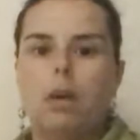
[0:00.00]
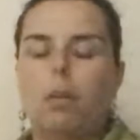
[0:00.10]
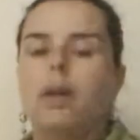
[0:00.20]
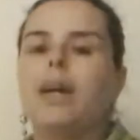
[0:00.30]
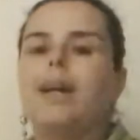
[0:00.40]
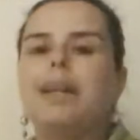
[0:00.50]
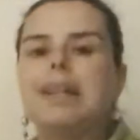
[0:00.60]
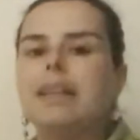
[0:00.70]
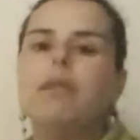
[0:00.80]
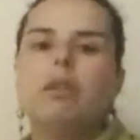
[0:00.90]
When I
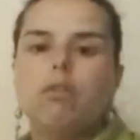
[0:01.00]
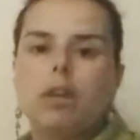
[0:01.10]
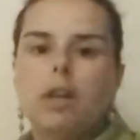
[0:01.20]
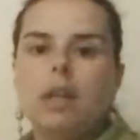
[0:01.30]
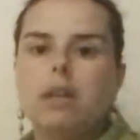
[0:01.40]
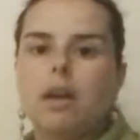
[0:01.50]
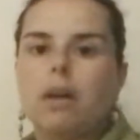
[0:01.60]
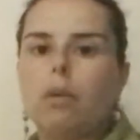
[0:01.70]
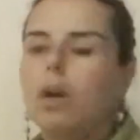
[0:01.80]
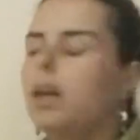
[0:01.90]
derivate,
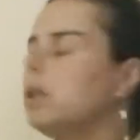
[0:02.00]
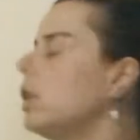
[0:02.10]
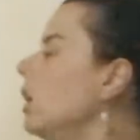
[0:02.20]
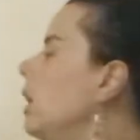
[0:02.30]
I want